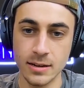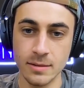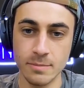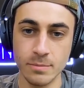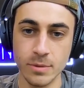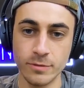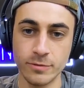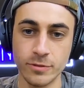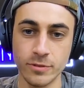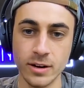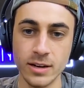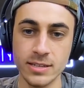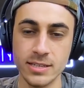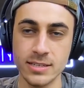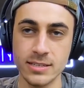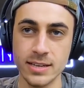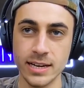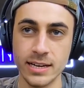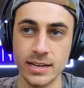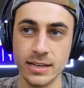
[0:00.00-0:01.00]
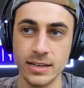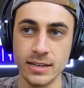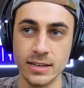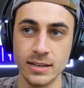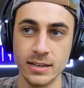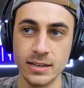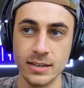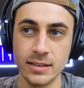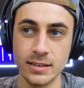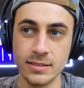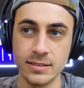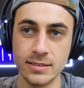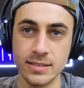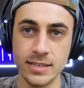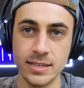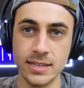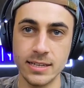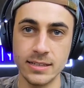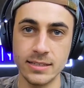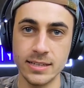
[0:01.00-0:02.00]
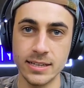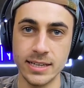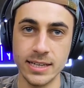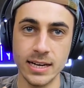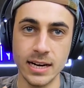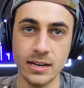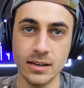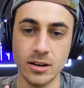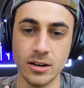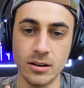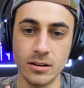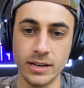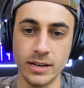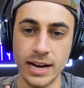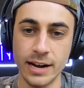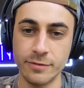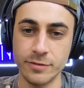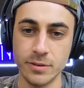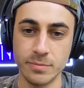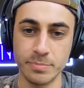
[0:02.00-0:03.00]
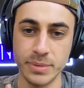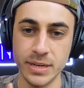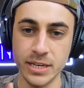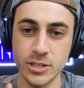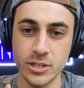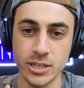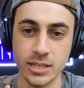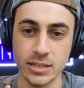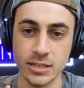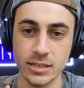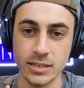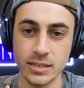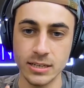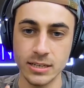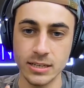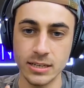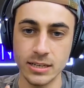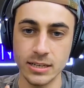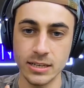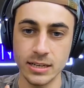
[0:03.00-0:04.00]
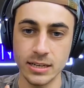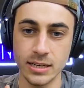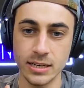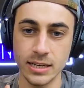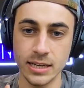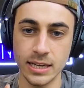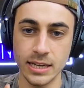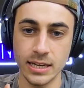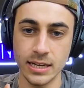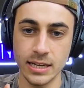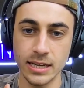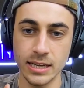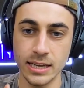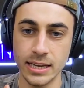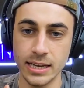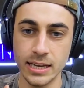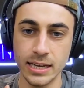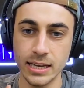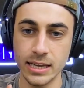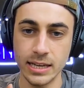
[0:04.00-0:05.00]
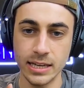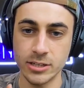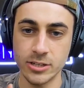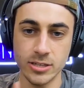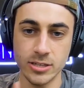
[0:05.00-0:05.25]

But for us, it's like, to, to get on a call and have to pitch it, it, it